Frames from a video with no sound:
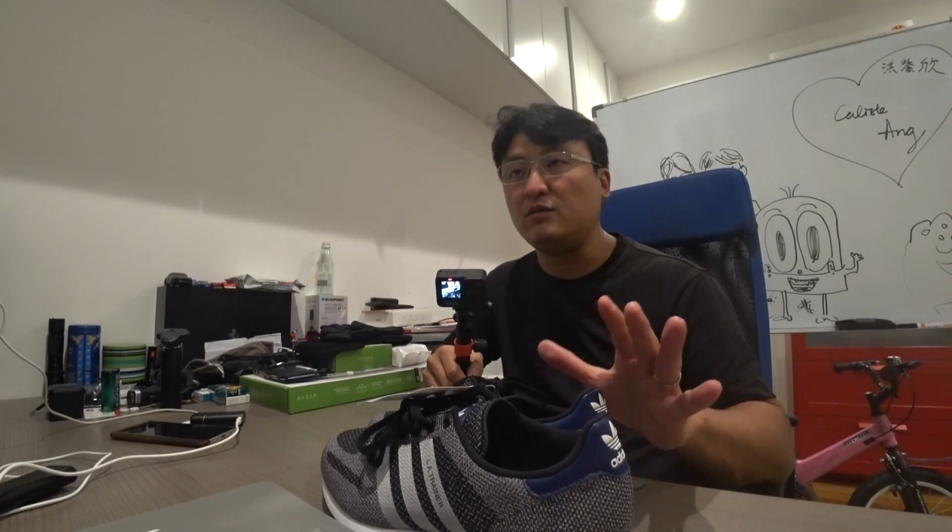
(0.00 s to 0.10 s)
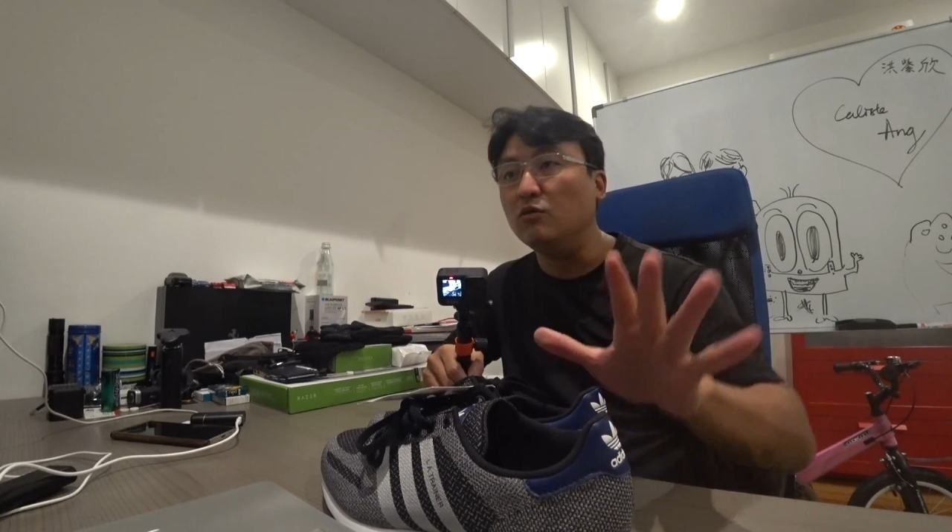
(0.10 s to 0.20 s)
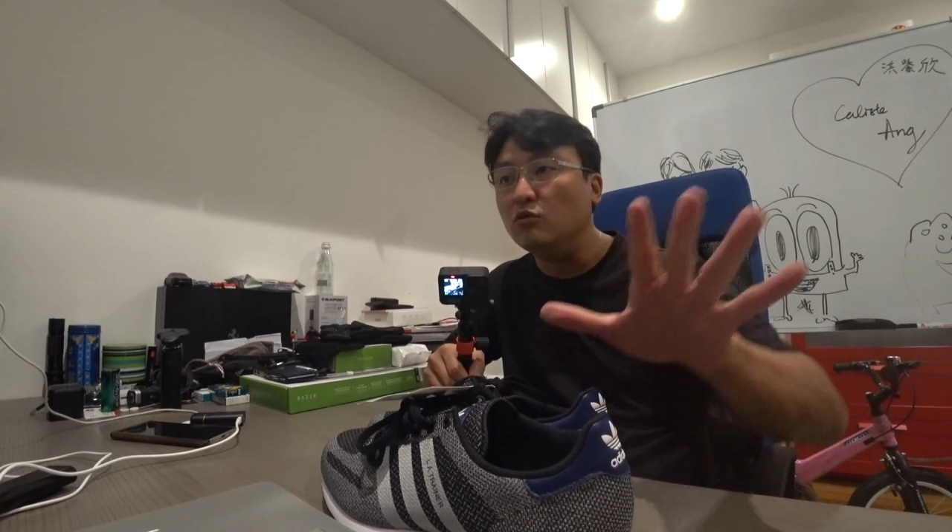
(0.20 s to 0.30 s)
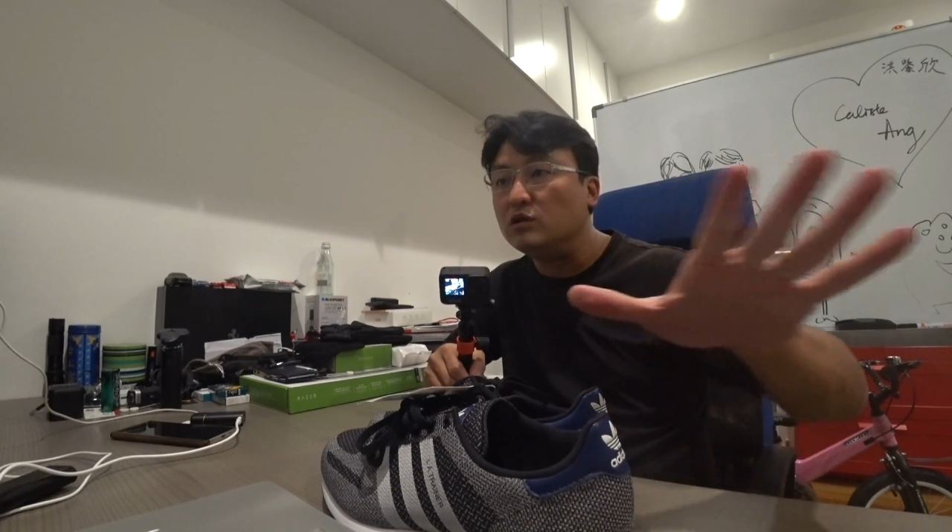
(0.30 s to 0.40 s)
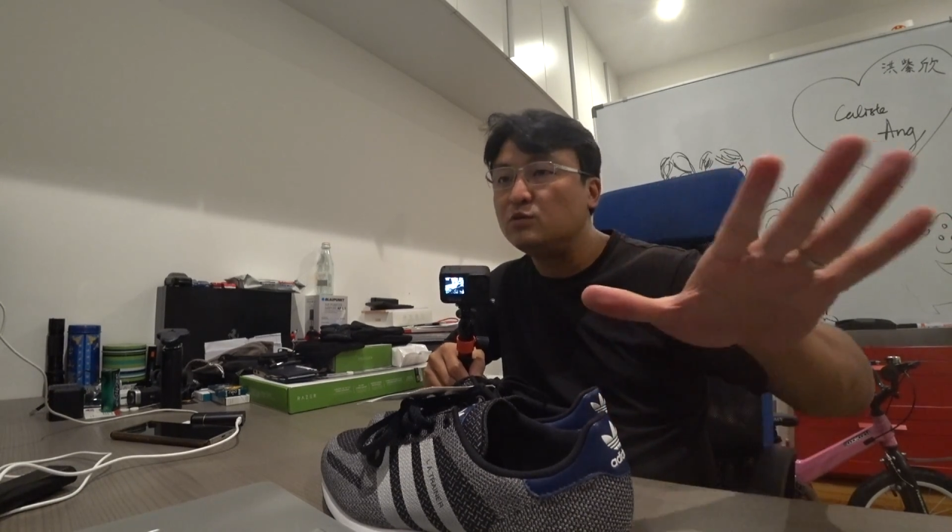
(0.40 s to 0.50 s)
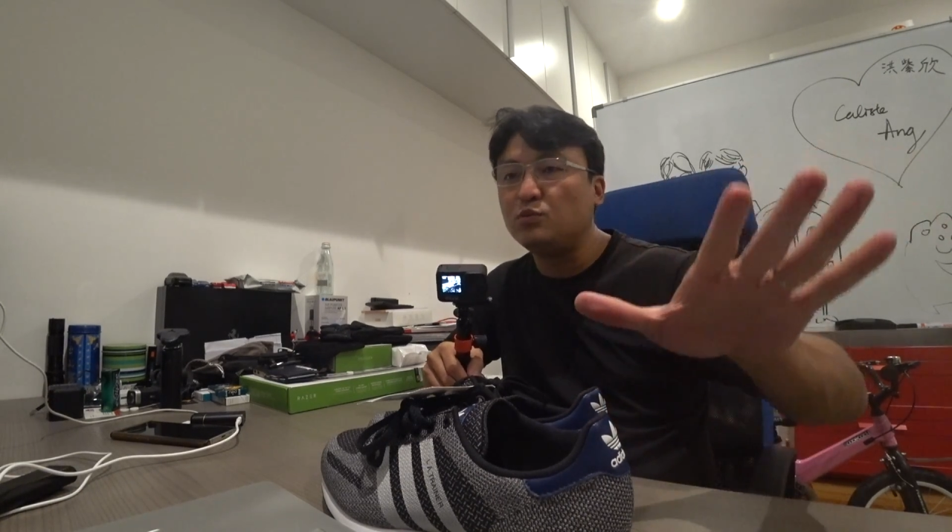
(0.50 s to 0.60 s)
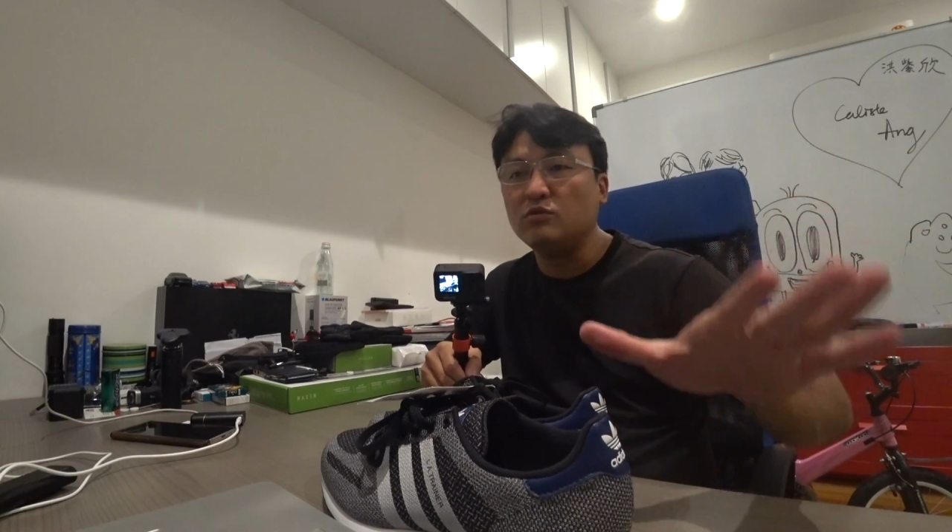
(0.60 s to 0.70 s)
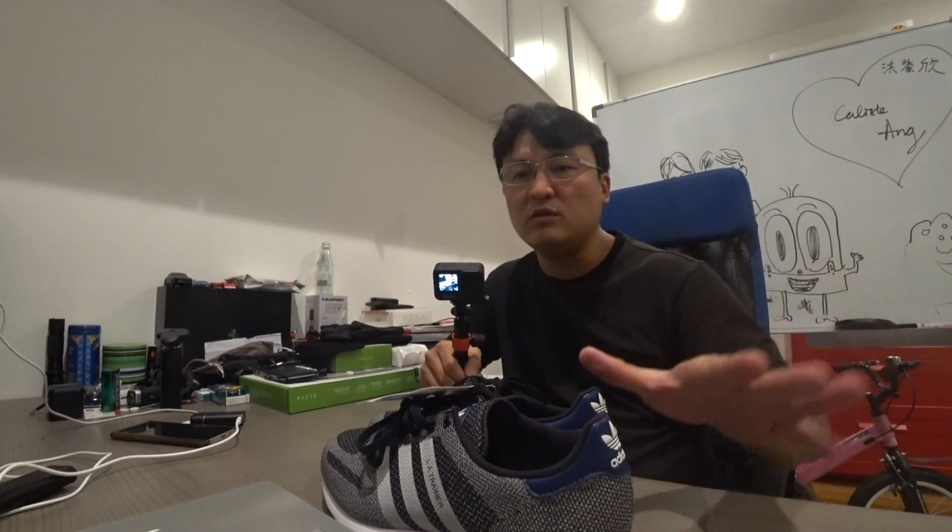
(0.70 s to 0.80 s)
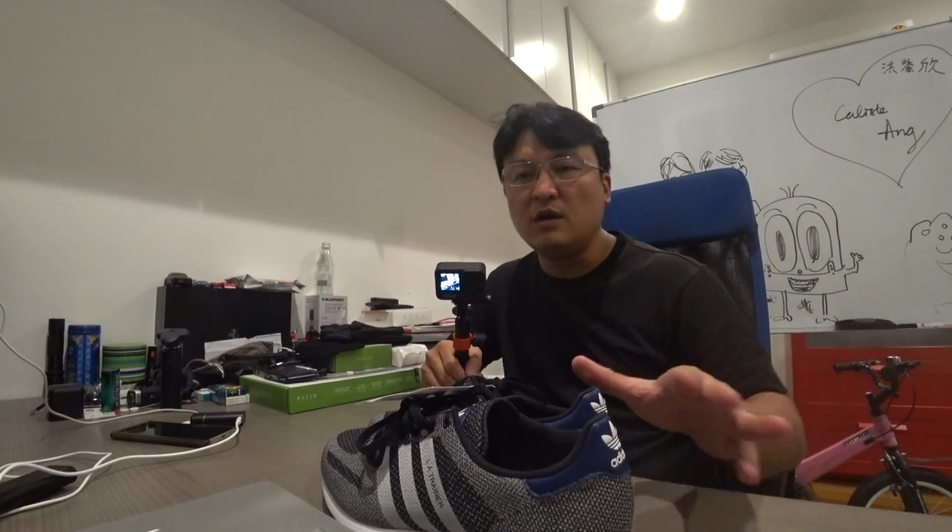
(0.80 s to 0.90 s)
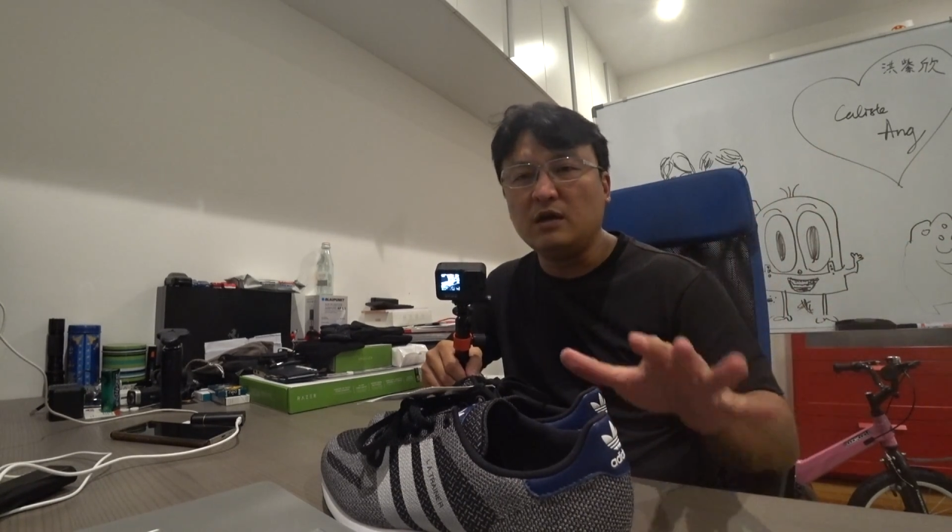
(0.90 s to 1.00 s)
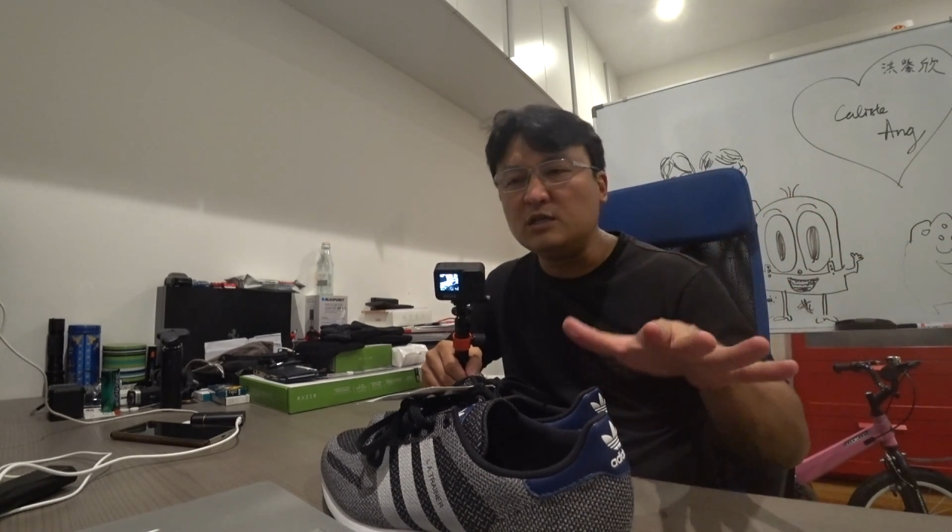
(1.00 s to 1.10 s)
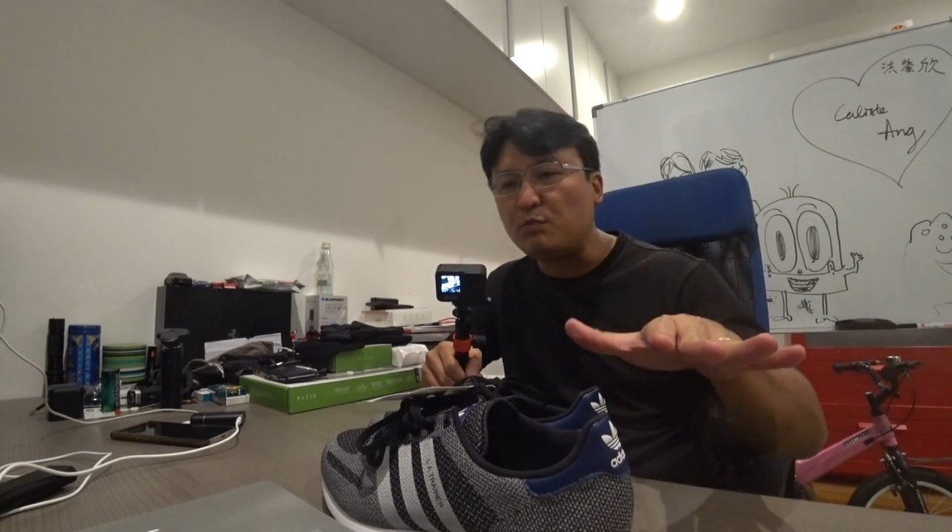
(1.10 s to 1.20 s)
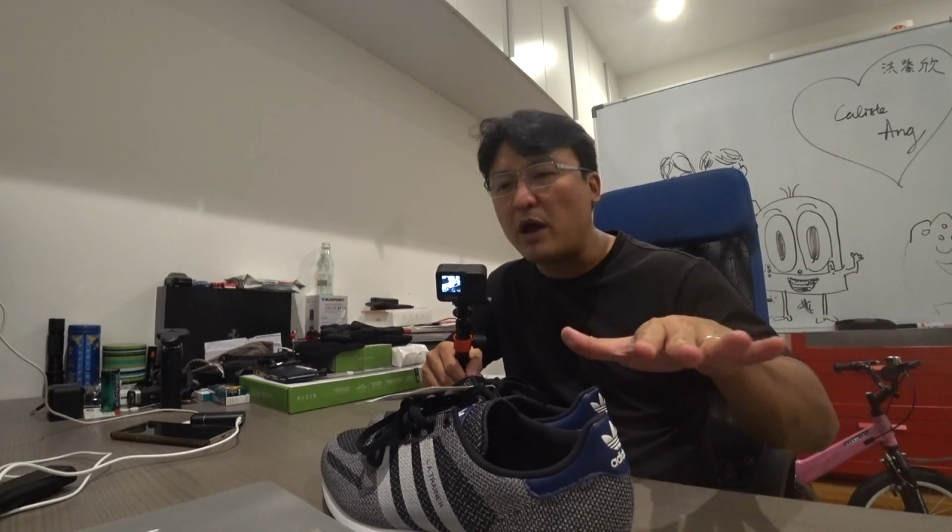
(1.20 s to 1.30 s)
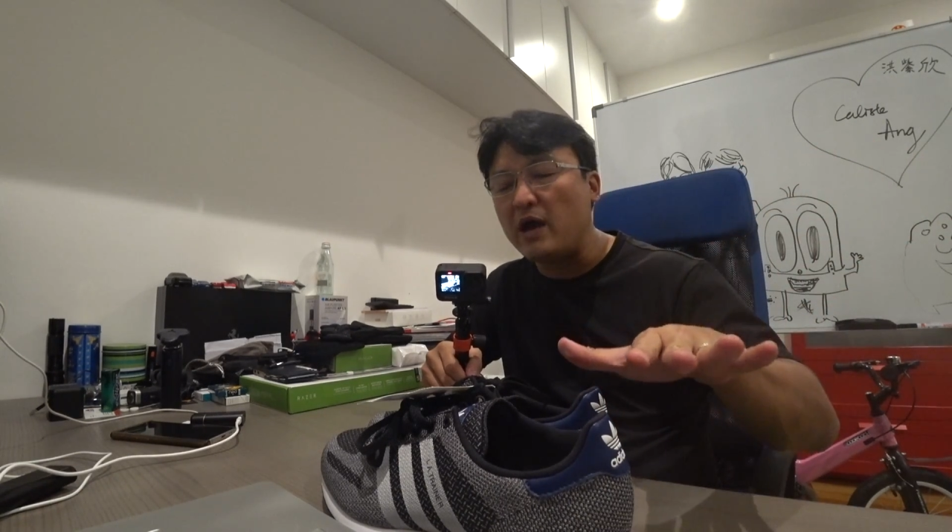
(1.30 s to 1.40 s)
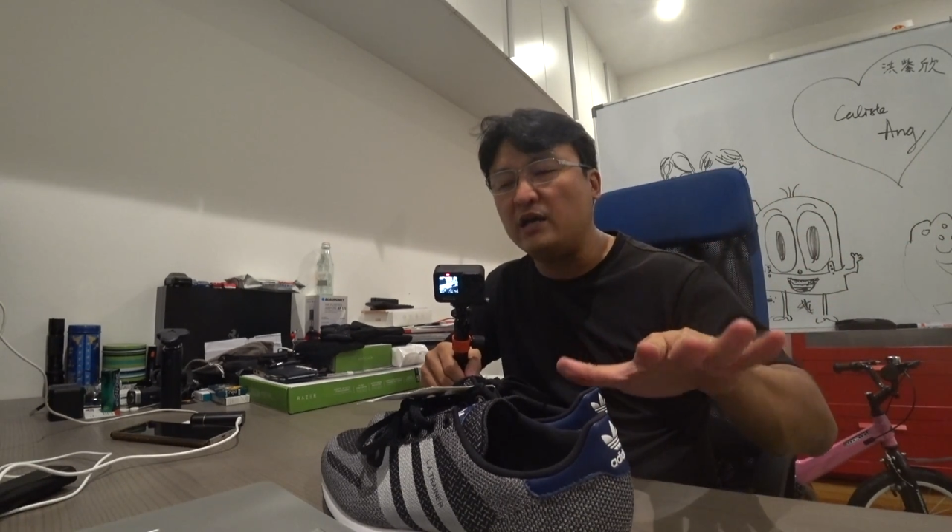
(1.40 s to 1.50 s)
oh, this
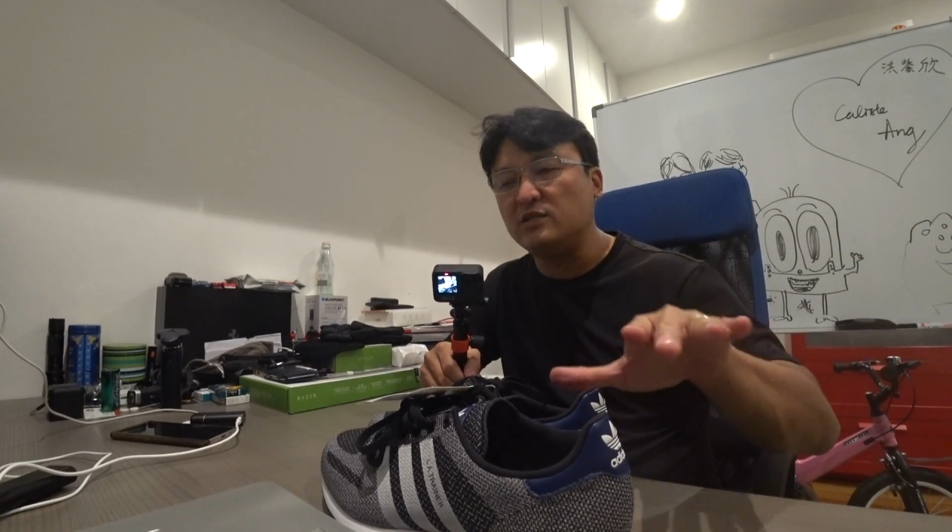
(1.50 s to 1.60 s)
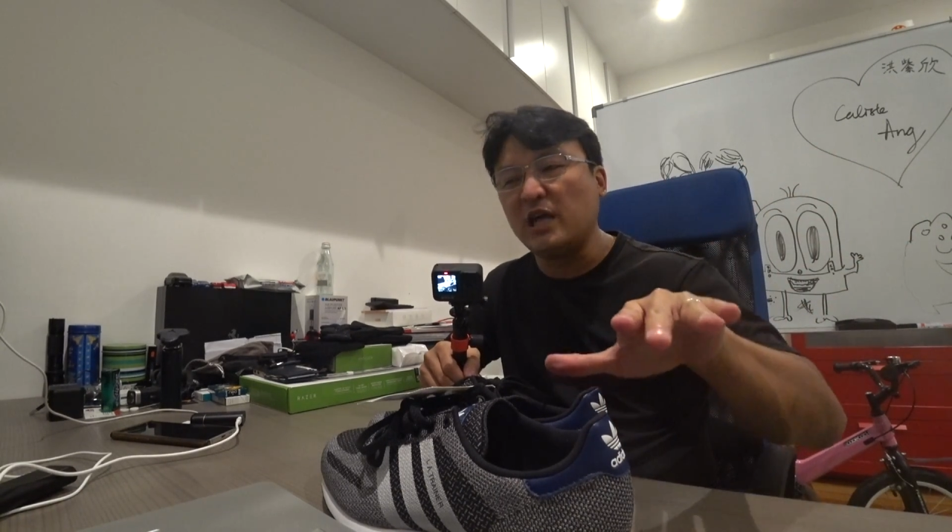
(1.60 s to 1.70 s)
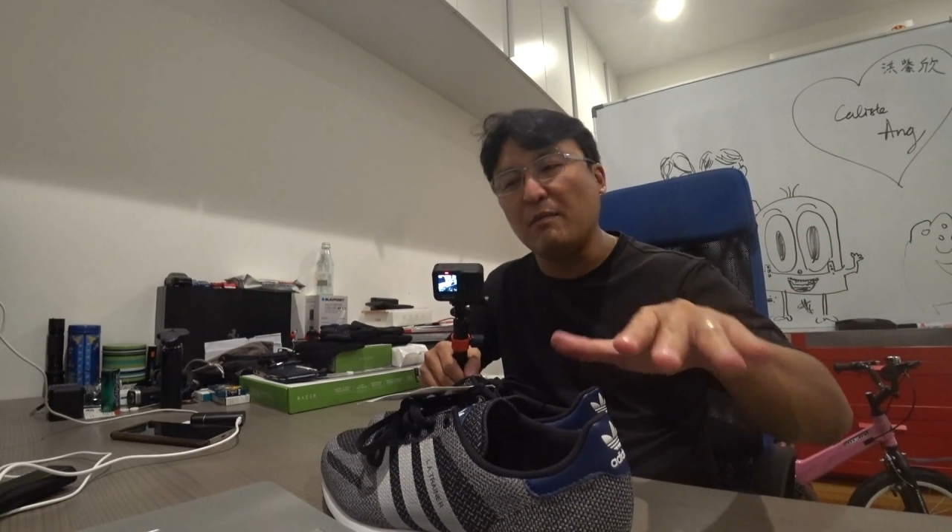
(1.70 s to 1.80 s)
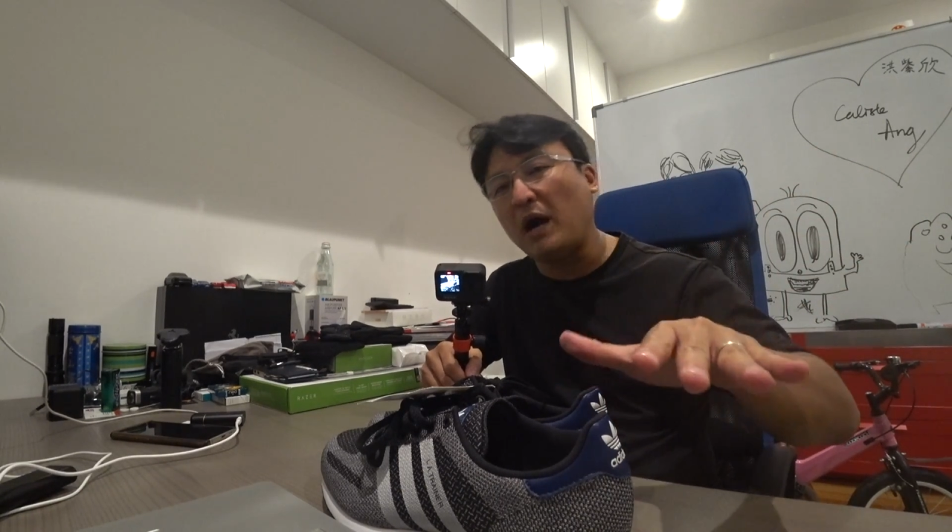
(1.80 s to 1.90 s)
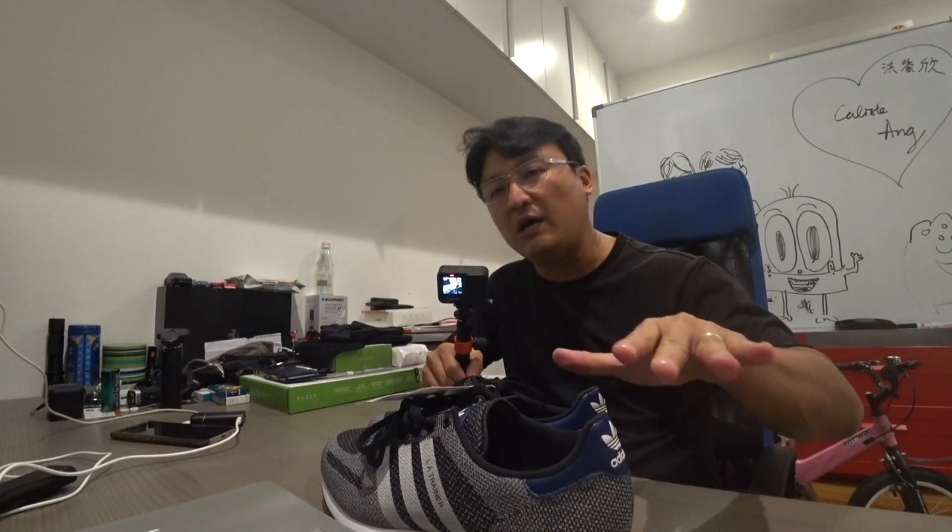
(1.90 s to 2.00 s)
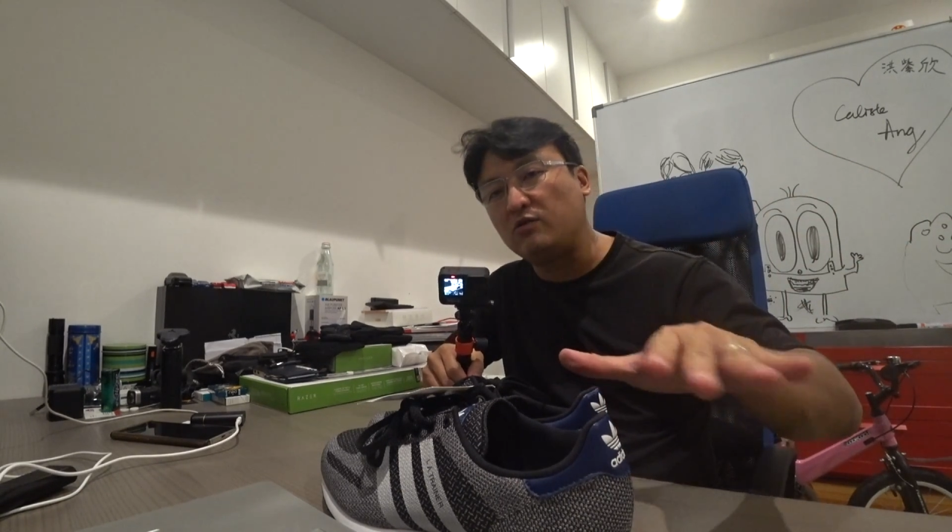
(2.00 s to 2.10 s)
pair is damn hard